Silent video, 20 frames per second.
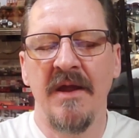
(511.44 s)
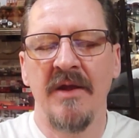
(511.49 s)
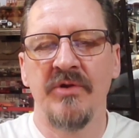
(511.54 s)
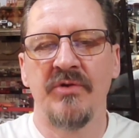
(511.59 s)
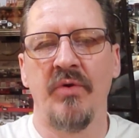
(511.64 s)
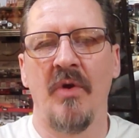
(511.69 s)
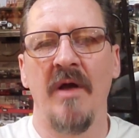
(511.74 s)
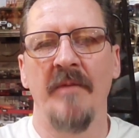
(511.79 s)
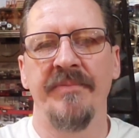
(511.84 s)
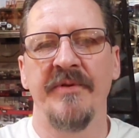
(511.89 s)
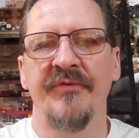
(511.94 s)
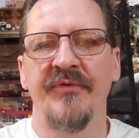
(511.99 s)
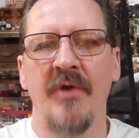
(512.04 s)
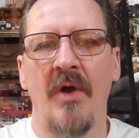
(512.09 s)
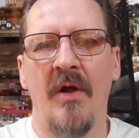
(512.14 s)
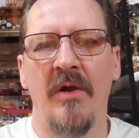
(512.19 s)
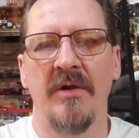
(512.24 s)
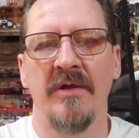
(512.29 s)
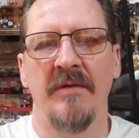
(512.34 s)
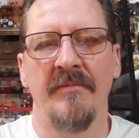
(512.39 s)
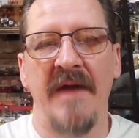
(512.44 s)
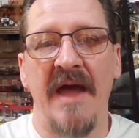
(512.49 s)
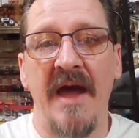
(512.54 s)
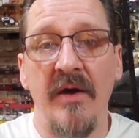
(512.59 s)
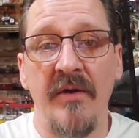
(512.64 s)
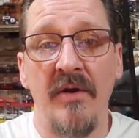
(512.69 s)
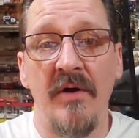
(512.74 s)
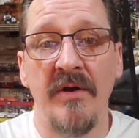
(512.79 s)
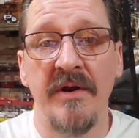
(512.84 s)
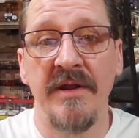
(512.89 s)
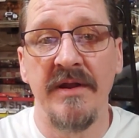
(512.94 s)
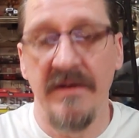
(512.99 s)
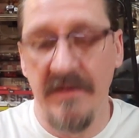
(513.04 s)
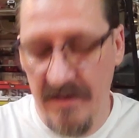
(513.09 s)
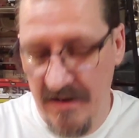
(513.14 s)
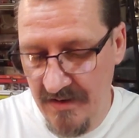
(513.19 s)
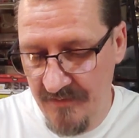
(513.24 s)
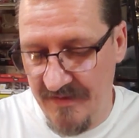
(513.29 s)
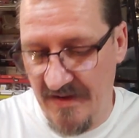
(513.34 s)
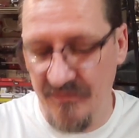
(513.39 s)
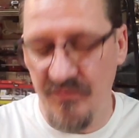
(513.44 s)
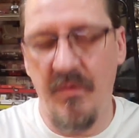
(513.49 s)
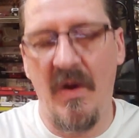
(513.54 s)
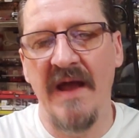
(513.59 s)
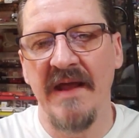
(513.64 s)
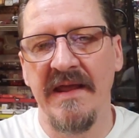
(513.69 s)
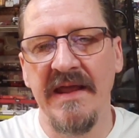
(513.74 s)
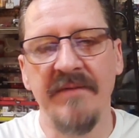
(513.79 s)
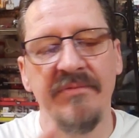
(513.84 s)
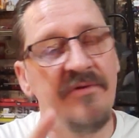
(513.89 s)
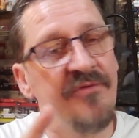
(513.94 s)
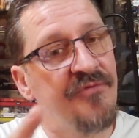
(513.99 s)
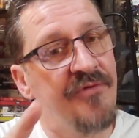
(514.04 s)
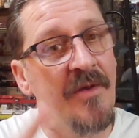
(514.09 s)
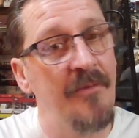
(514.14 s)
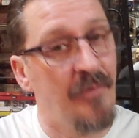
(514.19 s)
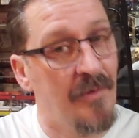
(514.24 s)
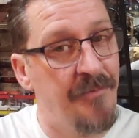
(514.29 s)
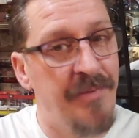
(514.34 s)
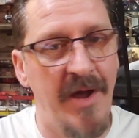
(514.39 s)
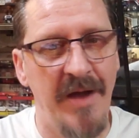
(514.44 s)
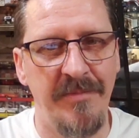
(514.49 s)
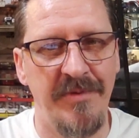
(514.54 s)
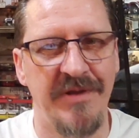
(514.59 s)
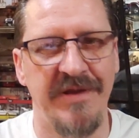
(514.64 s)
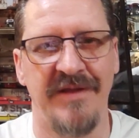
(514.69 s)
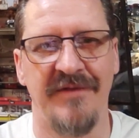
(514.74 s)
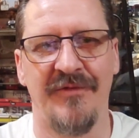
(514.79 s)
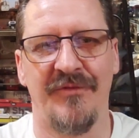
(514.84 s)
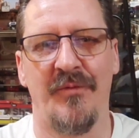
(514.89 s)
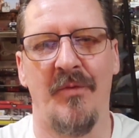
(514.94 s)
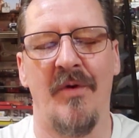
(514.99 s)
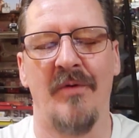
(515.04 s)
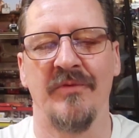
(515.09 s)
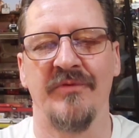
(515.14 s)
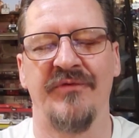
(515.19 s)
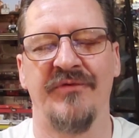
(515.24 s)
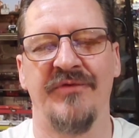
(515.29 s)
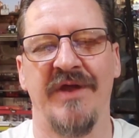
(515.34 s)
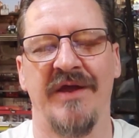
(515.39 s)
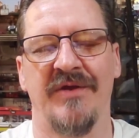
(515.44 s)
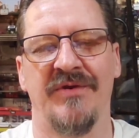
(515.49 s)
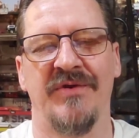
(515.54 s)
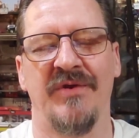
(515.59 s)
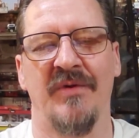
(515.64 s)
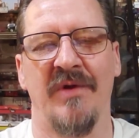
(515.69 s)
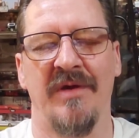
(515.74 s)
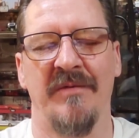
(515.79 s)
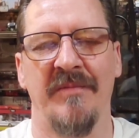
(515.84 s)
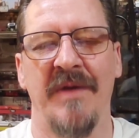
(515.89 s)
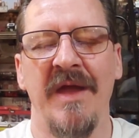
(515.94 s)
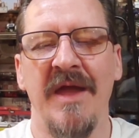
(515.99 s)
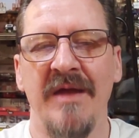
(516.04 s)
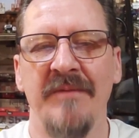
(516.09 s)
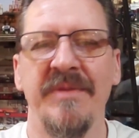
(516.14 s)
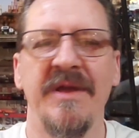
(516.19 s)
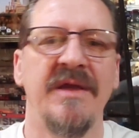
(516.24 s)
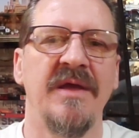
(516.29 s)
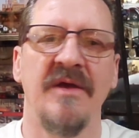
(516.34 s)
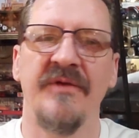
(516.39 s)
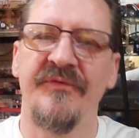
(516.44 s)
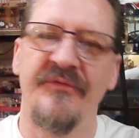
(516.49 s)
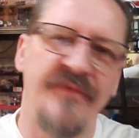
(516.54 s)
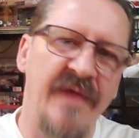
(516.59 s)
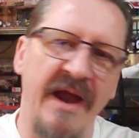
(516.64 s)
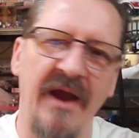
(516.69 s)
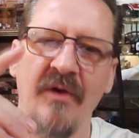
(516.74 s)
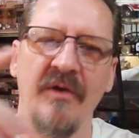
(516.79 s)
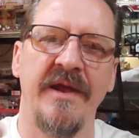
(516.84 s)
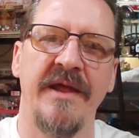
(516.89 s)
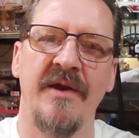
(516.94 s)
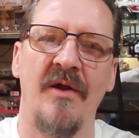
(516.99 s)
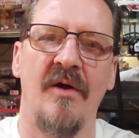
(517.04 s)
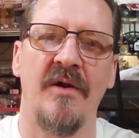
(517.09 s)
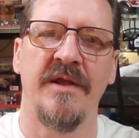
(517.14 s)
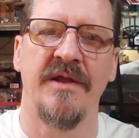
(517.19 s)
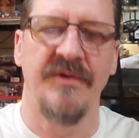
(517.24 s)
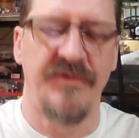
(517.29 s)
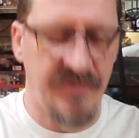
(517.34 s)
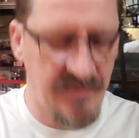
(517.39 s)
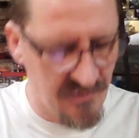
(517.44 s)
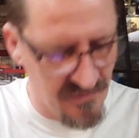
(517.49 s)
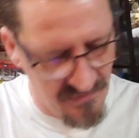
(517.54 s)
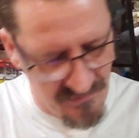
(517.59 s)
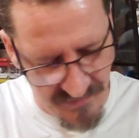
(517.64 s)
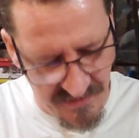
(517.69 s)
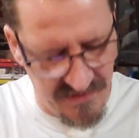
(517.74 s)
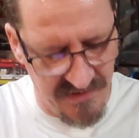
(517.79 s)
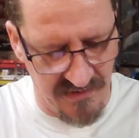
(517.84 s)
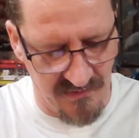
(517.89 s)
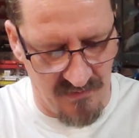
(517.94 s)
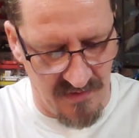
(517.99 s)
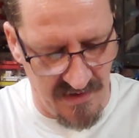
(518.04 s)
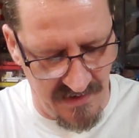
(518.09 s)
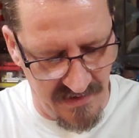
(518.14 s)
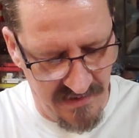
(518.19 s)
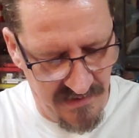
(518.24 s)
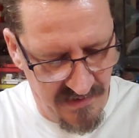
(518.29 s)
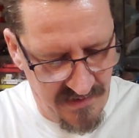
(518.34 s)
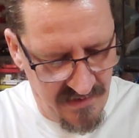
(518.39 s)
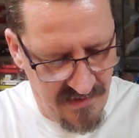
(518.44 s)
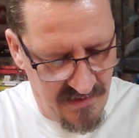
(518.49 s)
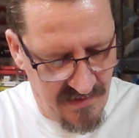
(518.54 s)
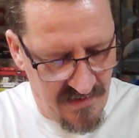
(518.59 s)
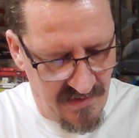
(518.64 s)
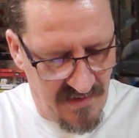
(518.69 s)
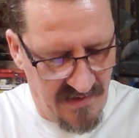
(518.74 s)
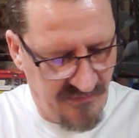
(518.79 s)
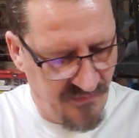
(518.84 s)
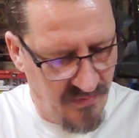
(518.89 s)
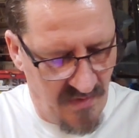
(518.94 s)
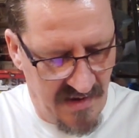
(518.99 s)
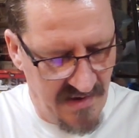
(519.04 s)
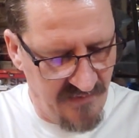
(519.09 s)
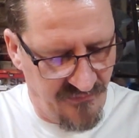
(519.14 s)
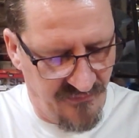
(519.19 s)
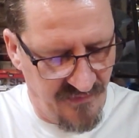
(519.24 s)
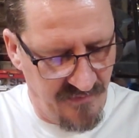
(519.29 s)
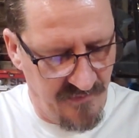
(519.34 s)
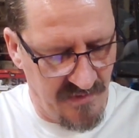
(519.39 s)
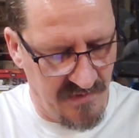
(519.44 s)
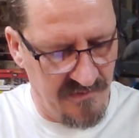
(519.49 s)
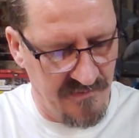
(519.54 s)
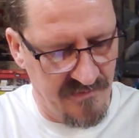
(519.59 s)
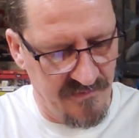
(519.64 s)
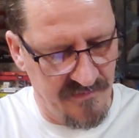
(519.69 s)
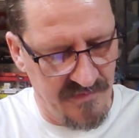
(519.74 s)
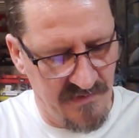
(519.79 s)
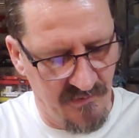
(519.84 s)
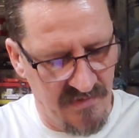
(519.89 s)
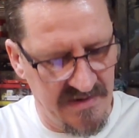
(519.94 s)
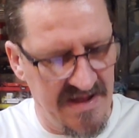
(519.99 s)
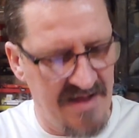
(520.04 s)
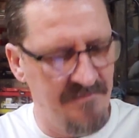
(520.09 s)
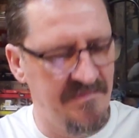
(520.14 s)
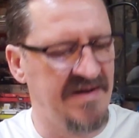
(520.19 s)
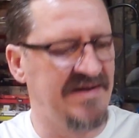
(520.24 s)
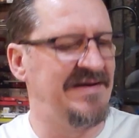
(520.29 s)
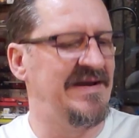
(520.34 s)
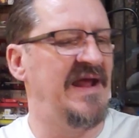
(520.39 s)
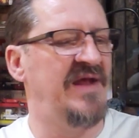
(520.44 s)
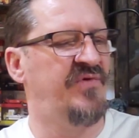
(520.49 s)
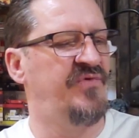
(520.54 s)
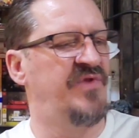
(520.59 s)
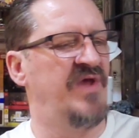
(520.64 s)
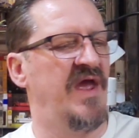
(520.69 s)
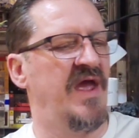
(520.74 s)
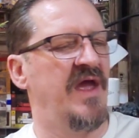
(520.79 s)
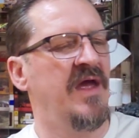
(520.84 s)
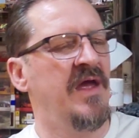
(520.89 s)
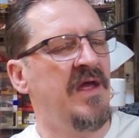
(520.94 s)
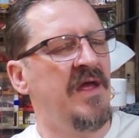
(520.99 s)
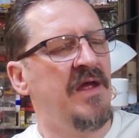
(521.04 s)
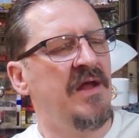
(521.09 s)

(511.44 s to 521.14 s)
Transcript: Trump is calling them out on it. That's why even some Republicans won't stick to him because they're in on it too. But anyway, that's why it's. Uh, then we got McNasty.